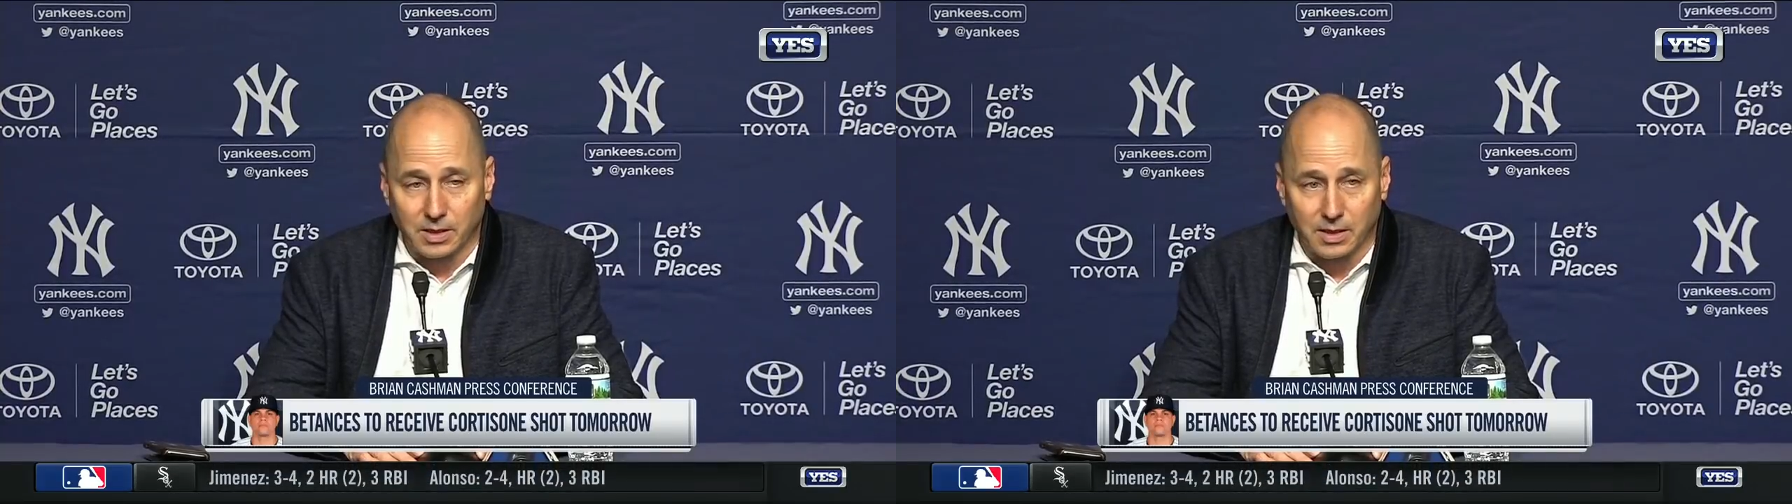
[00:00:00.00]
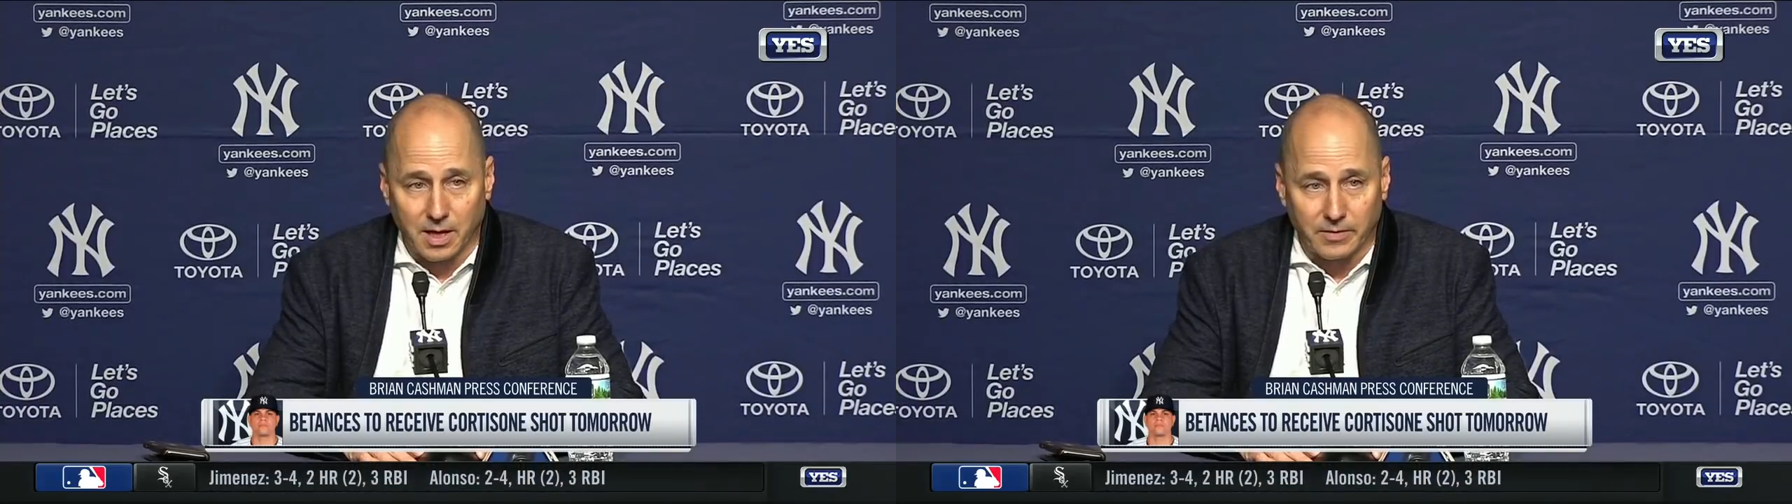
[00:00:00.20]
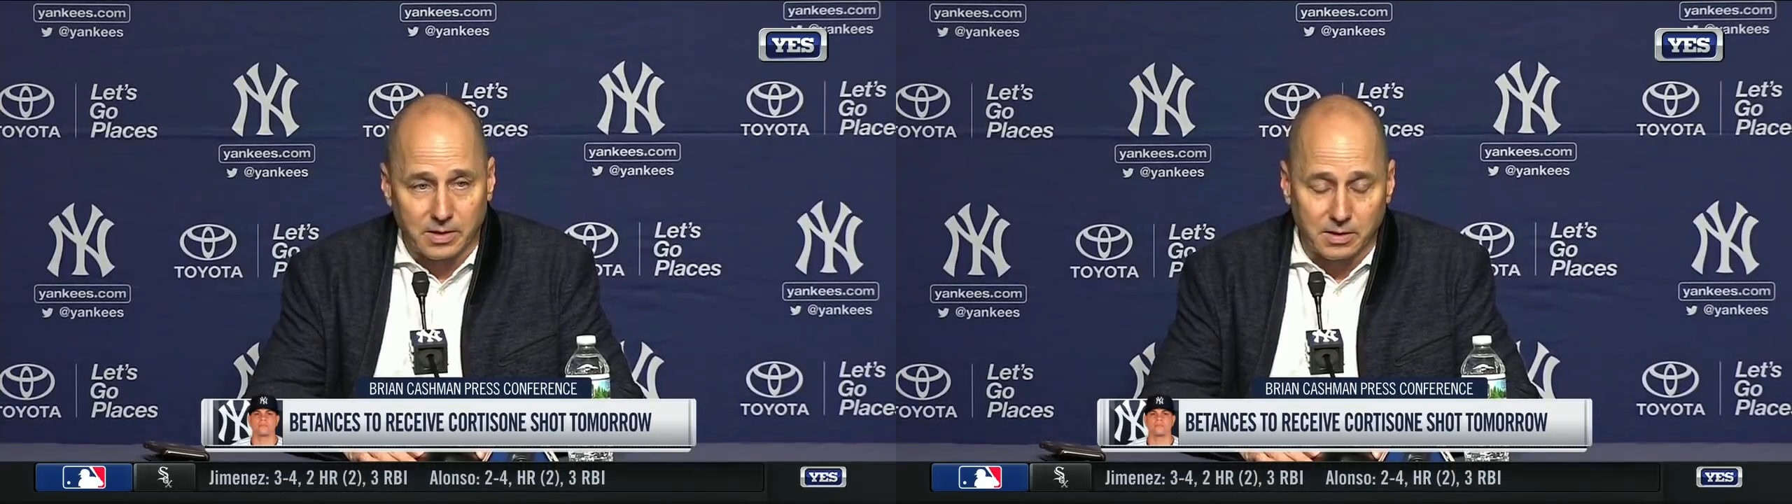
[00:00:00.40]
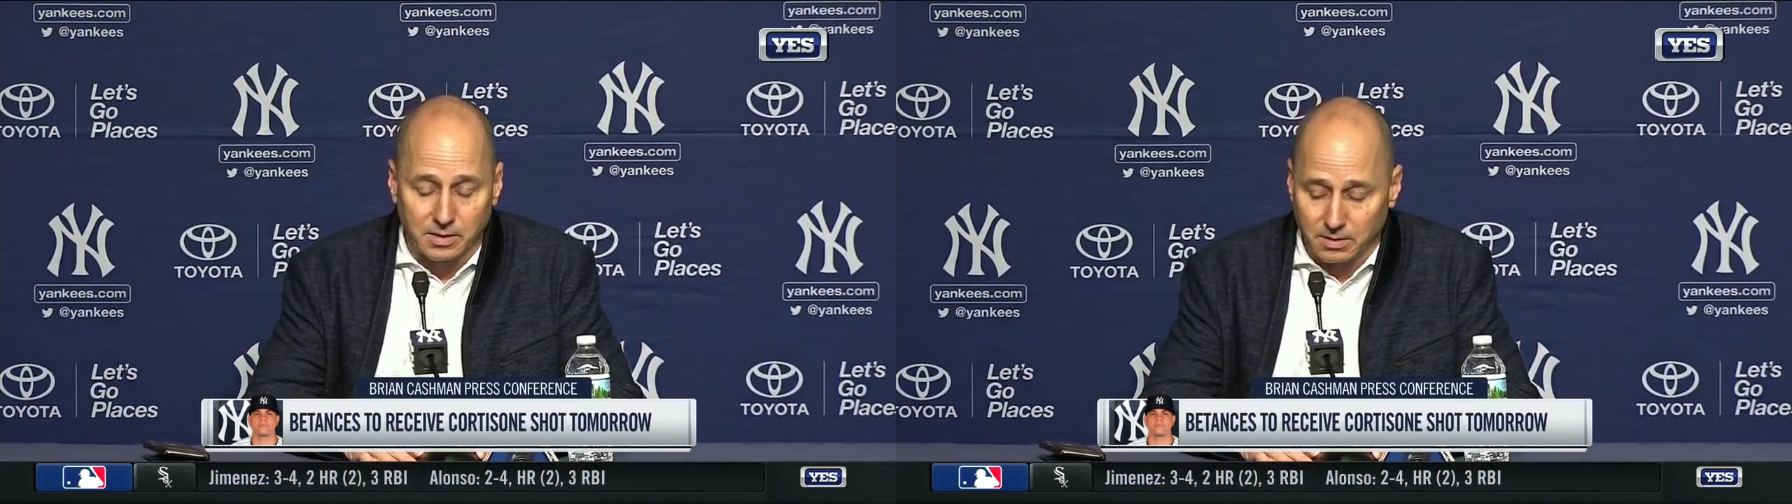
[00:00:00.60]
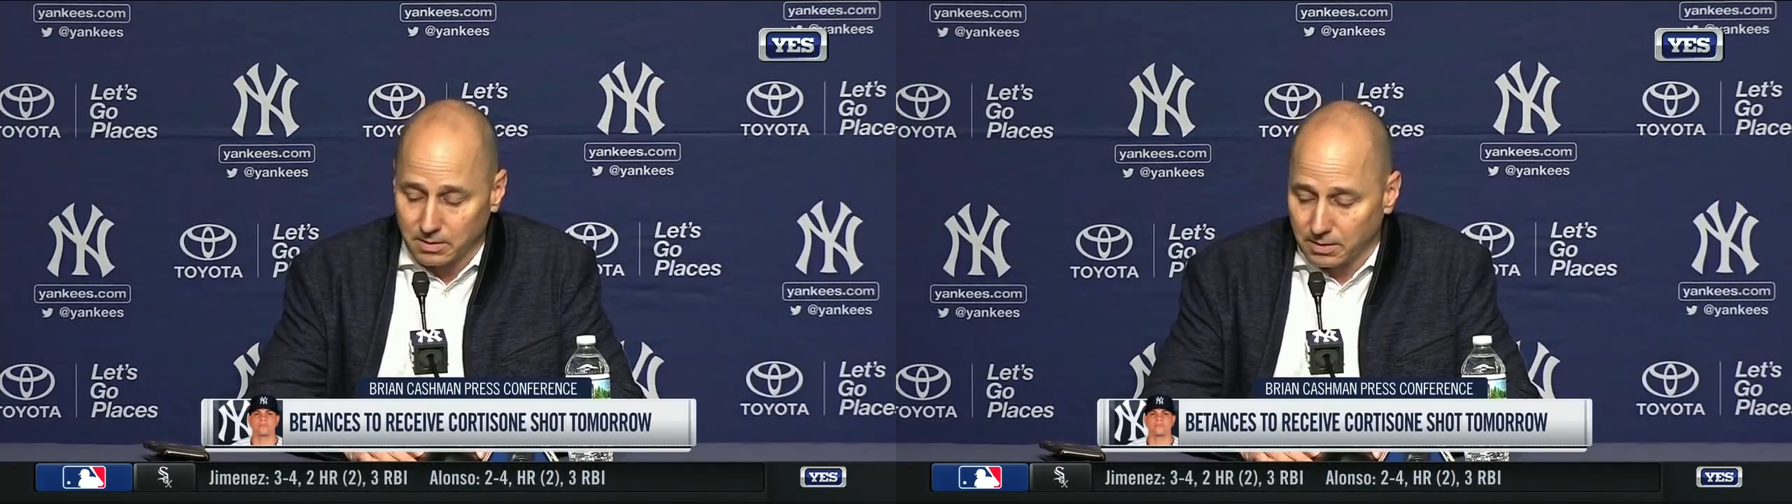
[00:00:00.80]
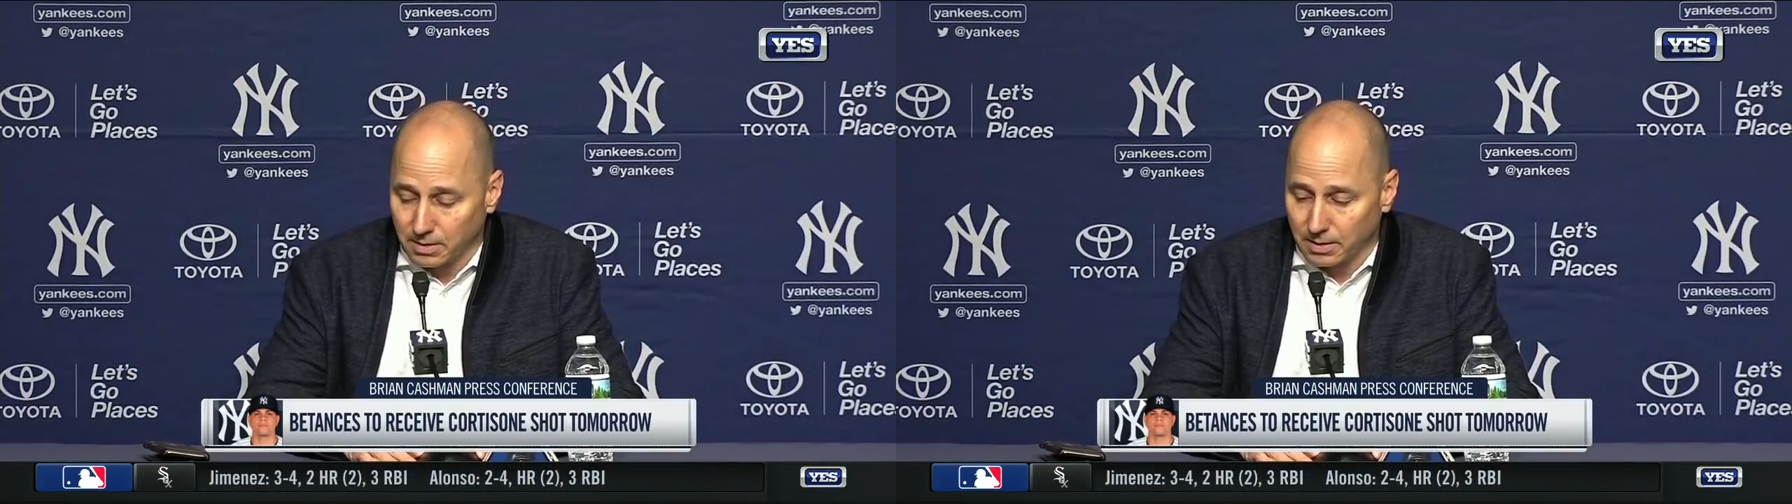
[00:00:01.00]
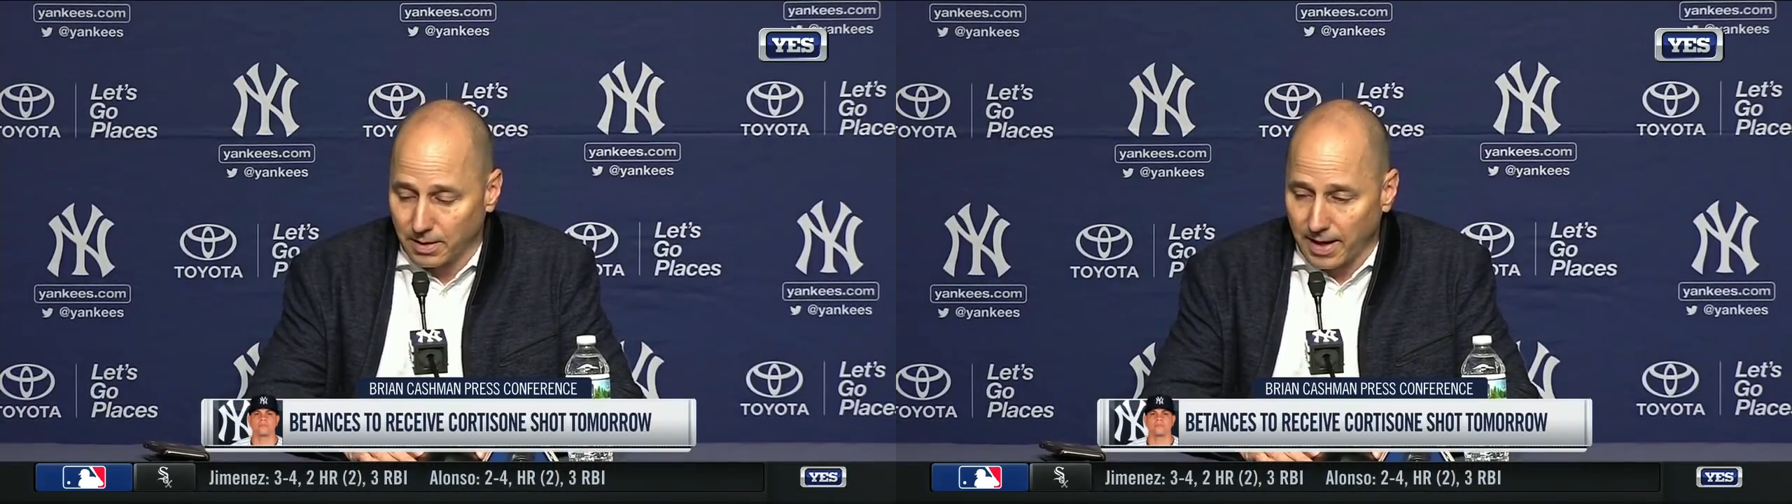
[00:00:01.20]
It obviously uh,